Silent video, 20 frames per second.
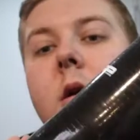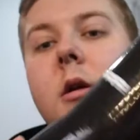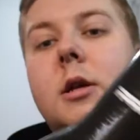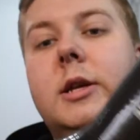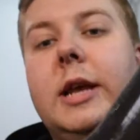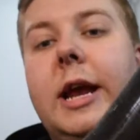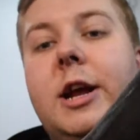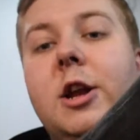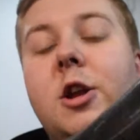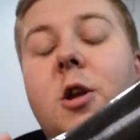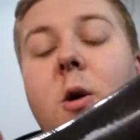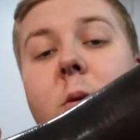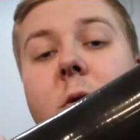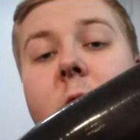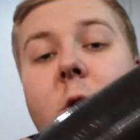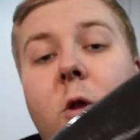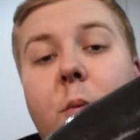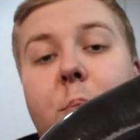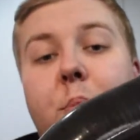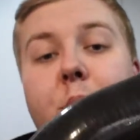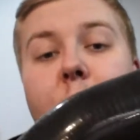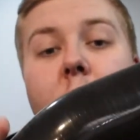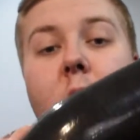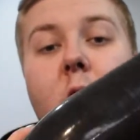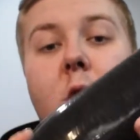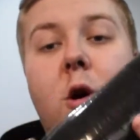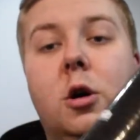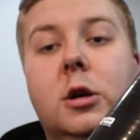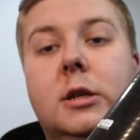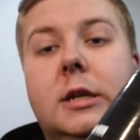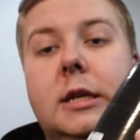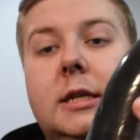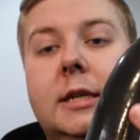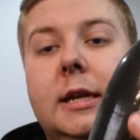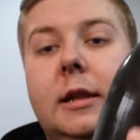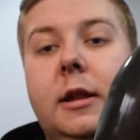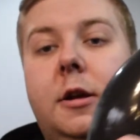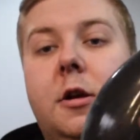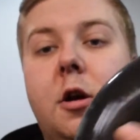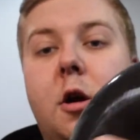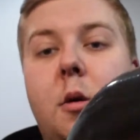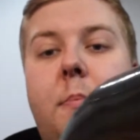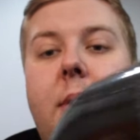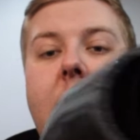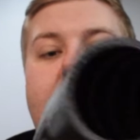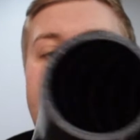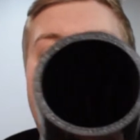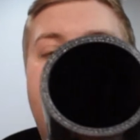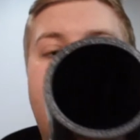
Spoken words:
Second up, we've got the Pro Hoses silicone pipe.